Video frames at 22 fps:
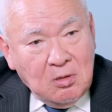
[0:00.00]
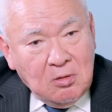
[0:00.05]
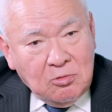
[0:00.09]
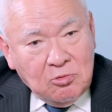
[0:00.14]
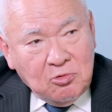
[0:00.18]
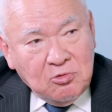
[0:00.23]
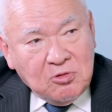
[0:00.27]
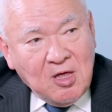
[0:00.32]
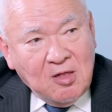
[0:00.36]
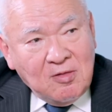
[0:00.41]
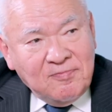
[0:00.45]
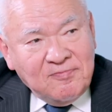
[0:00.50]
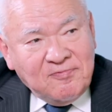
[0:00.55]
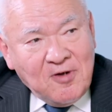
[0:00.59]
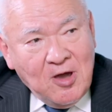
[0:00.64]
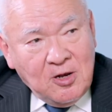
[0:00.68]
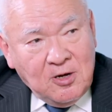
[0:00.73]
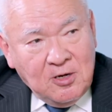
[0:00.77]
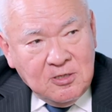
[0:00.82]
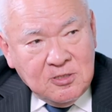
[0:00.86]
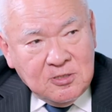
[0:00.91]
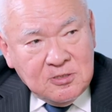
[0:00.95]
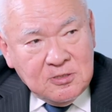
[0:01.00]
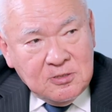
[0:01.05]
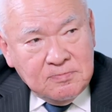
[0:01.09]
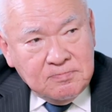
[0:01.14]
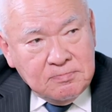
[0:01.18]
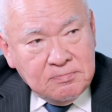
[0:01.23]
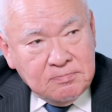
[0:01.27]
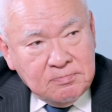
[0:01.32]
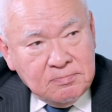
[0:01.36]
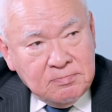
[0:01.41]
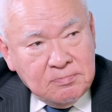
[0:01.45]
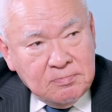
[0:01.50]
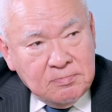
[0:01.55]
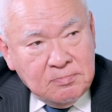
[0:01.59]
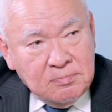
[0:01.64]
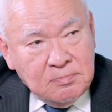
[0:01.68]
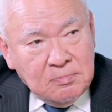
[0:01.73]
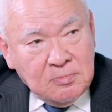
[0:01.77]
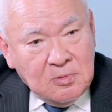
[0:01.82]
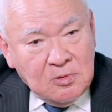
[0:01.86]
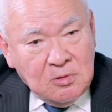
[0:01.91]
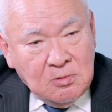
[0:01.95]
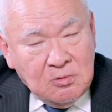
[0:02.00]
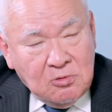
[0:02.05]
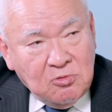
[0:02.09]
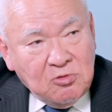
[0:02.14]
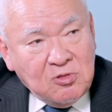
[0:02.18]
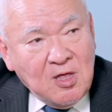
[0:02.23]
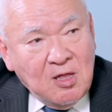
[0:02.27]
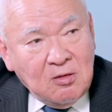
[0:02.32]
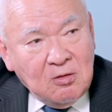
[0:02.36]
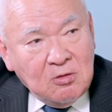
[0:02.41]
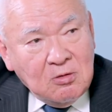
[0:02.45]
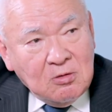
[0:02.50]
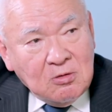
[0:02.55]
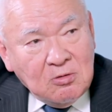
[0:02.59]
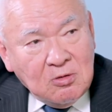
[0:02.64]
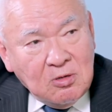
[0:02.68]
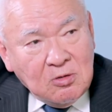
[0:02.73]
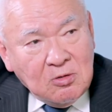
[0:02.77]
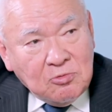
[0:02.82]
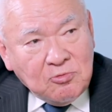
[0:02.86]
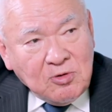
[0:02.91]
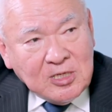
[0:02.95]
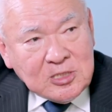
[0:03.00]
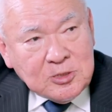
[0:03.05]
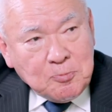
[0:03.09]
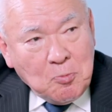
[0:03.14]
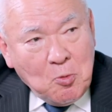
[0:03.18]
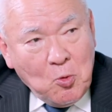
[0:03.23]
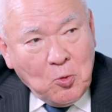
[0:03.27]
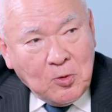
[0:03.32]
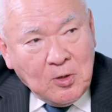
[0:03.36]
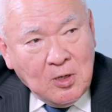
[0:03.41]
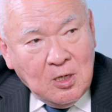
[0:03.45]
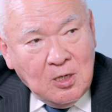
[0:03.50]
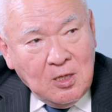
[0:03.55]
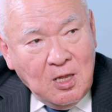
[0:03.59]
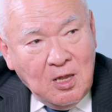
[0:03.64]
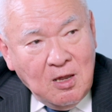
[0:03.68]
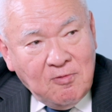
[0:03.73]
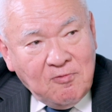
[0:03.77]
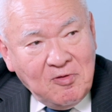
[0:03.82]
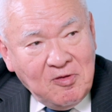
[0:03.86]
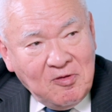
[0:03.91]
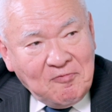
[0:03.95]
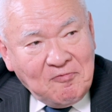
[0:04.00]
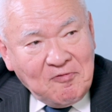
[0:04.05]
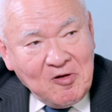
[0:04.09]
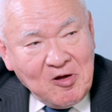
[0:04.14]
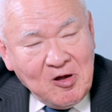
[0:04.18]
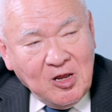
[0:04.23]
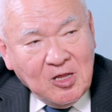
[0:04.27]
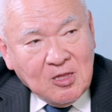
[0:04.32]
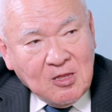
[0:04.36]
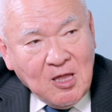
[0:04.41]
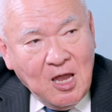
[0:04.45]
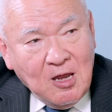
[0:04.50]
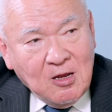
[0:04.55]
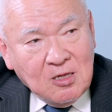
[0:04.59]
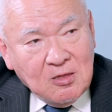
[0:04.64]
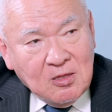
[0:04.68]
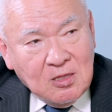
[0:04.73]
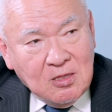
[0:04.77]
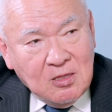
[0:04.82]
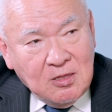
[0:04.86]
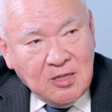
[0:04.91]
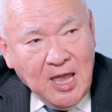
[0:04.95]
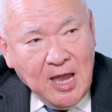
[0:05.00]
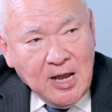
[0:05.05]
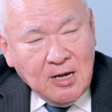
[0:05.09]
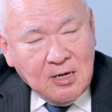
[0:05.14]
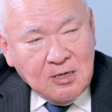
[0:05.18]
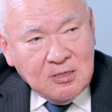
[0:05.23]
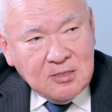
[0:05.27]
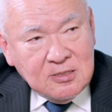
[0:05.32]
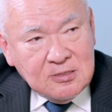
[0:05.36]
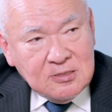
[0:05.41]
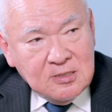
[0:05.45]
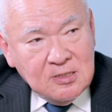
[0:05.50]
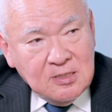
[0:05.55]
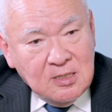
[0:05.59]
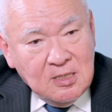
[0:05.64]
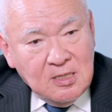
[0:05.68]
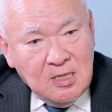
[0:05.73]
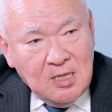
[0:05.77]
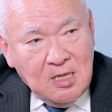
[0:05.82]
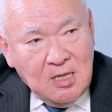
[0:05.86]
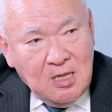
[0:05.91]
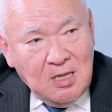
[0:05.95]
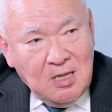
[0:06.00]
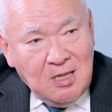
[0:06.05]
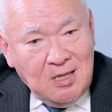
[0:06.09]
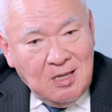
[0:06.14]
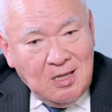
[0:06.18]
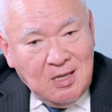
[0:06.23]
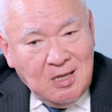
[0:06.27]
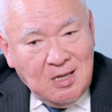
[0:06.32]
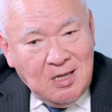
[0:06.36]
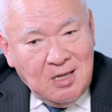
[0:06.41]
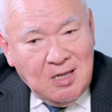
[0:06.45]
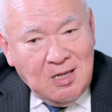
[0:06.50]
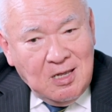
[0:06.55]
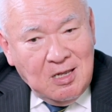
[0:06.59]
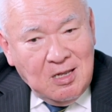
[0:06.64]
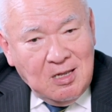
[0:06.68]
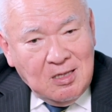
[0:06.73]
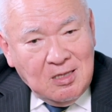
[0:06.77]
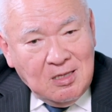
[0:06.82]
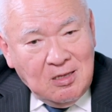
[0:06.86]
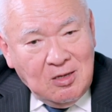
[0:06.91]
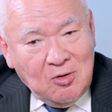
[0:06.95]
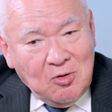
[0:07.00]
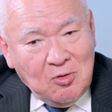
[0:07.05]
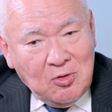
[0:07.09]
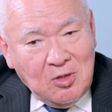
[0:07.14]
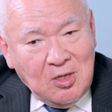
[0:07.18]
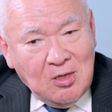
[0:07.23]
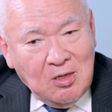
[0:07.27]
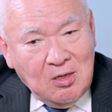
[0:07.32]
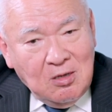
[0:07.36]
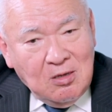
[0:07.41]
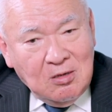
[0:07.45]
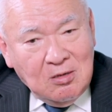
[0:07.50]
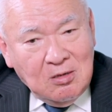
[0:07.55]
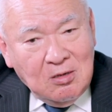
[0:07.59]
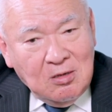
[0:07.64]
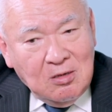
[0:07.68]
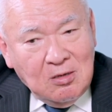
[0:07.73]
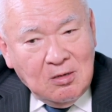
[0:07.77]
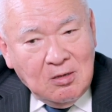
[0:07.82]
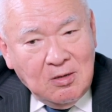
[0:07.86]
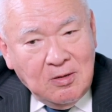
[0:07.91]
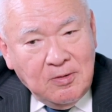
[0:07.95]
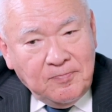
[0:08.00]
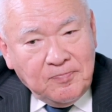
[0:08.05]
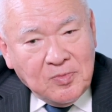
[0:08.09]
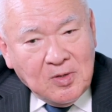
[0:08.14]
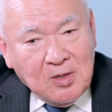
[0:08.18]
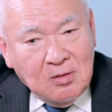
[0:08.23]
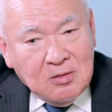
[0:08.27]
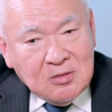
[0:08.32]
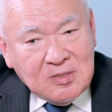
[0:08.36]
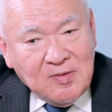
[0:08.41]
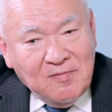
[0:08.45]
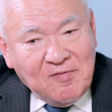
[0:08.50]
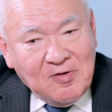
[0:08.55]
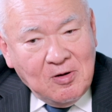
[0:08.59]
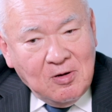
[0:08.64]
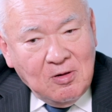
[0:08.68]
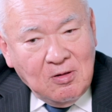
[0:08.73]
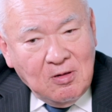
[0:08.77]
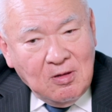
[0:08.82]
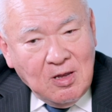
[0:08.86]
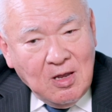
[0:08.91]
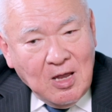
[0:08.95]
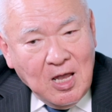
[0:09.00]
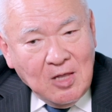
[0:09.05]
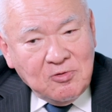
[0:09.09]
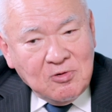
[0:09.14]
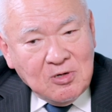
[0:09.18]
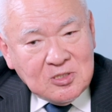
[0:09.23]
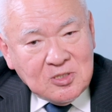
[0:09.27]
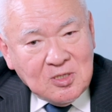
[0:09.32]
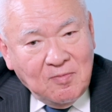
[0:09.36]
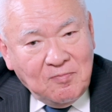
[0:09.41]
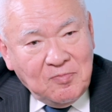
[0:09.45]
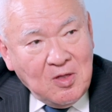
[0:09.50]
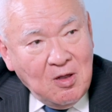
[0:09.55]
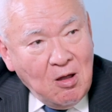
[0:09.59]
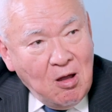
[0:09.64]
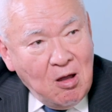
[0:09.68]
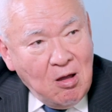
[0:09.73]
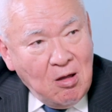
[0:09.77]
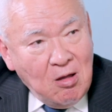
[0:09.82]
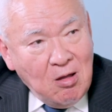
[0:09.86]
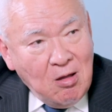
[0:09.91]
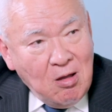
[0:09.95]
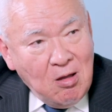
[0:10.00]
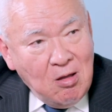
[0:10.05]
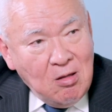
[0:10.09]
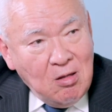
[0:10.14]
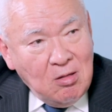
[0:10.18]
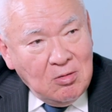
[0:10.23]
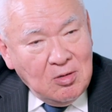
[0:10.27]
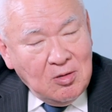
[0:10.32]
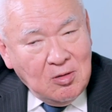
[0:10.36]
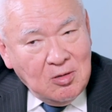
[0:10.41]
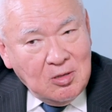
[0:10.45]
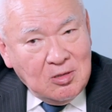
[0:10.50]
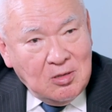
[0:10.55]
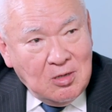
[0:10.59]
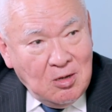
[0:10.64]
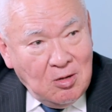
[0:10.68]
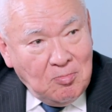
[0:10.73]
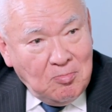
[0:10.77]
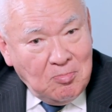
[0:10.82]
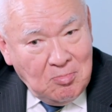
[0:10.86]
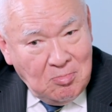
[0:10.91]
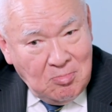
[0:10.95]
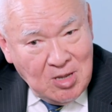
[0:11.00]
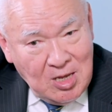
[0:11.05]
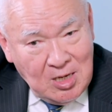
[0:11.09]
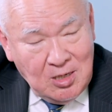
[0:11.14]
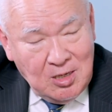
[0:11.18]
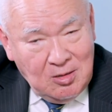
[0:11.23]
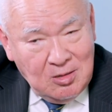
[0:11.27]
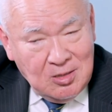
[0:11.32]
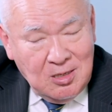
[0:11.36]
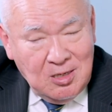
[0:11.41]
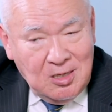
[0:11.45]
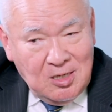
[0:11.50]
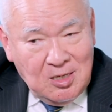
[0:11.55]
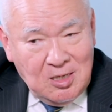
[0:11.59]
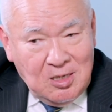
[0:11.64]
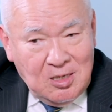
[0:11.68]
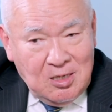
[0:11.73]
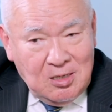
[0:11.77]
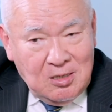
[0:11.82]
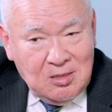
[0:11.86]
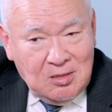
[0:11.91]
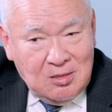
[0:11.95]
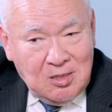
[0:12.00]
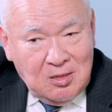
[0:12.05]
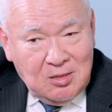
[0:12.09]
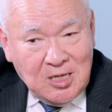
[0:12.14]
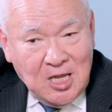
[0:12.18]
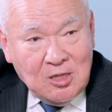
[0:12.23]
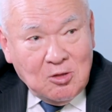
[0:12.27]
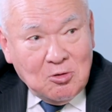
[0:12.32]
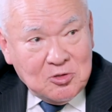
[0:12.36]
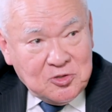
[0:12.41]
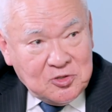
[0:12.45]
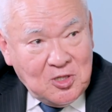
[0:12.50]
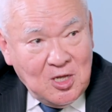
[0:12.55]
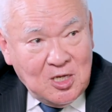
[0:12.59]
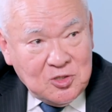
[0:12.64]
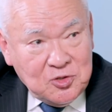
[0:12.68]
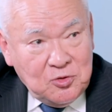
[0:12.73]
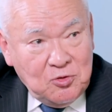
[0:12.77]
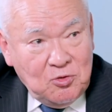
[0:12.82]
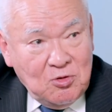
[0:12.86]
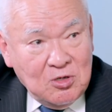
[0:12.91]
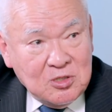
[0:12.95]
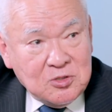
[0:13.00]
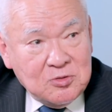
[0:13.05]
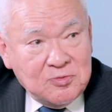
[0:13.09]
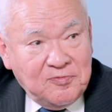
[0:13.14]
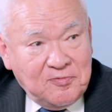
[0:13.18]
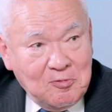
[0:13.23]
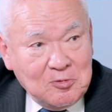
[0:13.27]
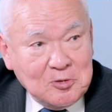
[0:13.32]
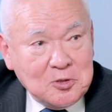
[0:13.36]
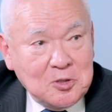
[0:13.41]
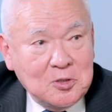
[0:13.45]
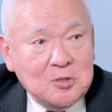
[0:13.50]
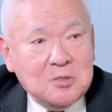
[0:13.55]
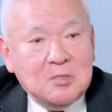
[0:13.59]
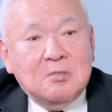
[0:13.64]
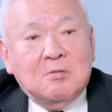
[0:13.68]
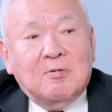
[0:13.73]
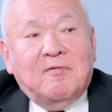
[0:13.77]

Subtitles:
2,000 fighters, 2,000 transport and air refueling tankers, and the several hundreds of and then mainly the NATO station U.S. forces